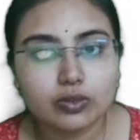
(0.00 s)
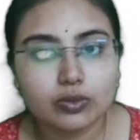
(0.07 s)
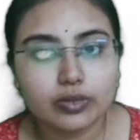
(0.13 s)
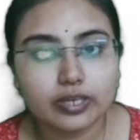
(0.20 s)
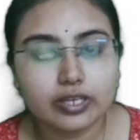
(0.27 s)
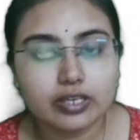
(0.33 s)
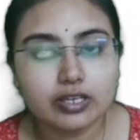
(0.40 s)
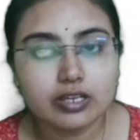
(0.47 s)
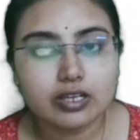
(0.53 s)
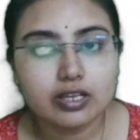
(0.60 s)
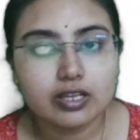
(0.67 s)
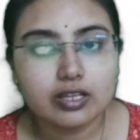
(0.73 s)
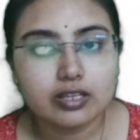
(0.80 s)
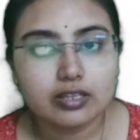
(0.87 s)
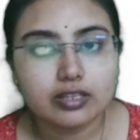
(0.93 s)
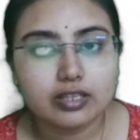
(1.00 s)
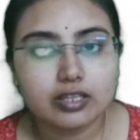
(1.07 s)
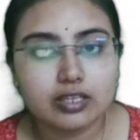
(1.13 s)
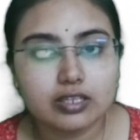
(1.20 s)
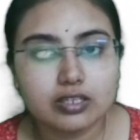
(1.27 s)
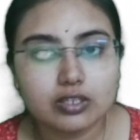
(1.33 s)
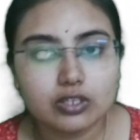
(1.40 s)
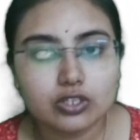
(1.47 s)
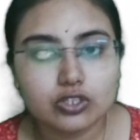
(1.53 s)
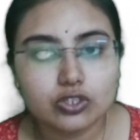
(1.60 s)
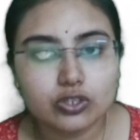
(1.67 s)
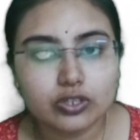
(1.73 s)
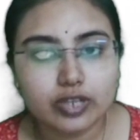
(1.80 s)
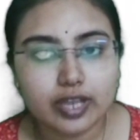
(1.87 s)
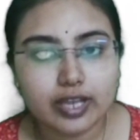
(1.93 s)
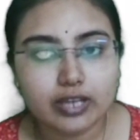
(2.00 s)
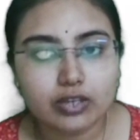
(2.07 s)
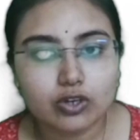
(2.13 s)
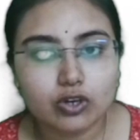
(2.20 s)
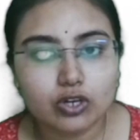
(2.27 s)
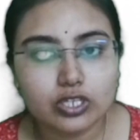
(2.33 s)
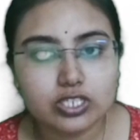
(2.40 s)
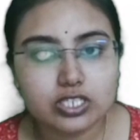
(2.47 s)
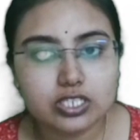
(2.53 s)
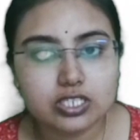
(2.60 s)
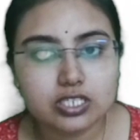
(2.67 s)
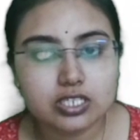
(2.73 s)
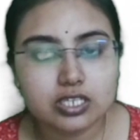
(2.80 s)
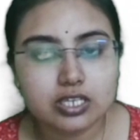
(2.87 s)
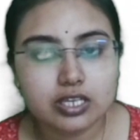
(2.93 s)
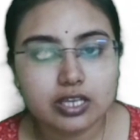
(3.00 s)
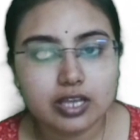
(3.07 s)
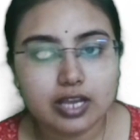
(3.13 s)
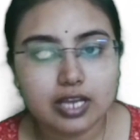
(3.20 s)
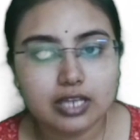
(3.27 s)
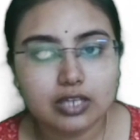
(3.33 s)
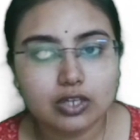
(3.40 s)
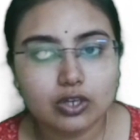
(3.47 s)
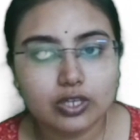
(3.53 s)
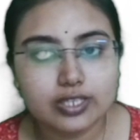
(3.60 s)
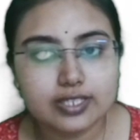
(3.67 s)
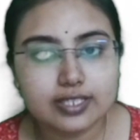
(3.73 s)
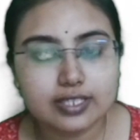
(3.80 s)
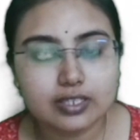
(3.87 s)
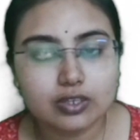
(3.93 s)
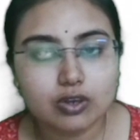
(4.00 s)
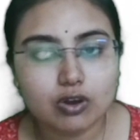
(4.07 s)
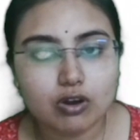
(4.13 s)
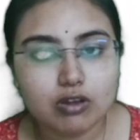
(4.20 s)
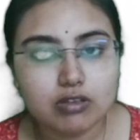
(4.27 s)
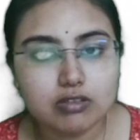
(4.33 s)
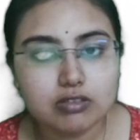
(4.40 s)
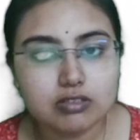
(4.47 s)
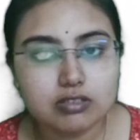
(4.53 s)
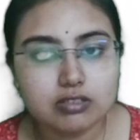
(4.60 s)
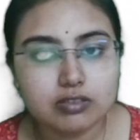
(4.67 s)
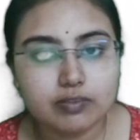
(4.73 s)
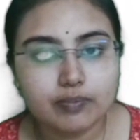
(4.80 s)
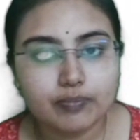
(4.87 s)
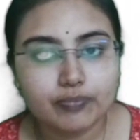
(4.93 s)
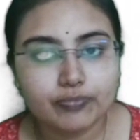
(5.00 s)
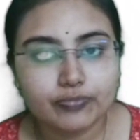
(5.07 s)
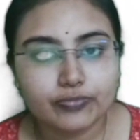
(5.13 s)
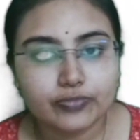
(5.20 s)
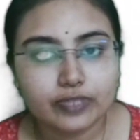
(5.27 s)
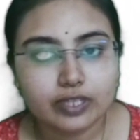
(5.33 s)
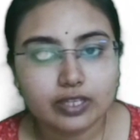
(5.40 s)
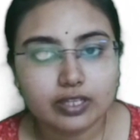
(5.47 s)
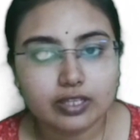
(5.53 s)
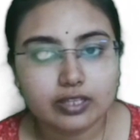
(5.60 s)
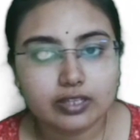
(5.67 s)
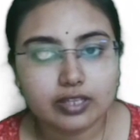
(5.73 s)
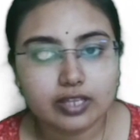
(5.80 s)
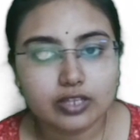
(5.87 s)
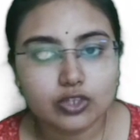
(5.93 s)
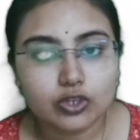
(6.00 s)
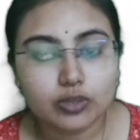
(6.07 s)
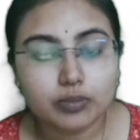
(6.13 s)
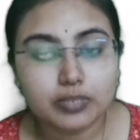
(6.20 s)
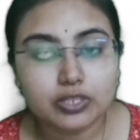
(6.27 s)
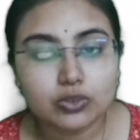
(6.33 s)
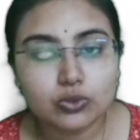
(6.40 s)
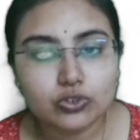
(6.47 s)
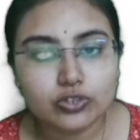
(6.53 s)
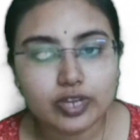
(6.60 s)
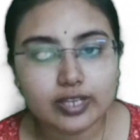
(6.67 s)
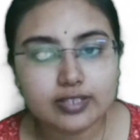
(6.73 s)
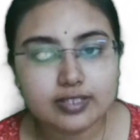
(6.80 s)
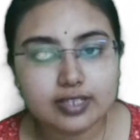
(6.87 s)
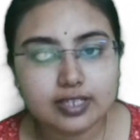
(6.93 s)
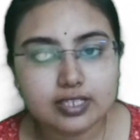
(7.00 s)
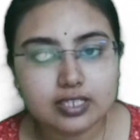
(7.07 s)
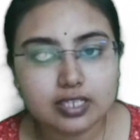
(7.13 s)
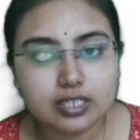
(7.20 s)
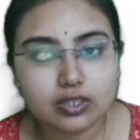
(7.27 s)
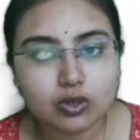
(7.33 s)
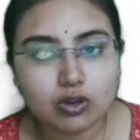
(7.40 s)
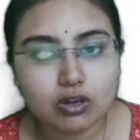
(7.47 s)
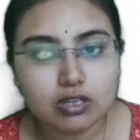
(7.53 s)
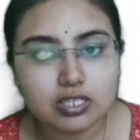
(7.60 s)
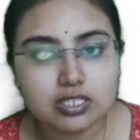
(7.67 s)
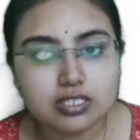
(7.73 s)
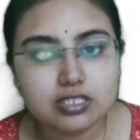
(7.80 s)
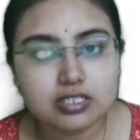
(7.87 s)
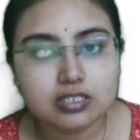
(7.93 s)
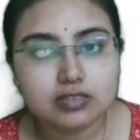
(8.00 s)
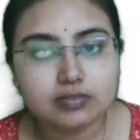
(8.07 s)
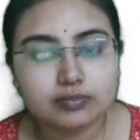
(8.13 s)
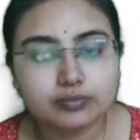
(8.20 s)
Okay. Then your ergot alkaloids can cause. Then your methotrexate can cause.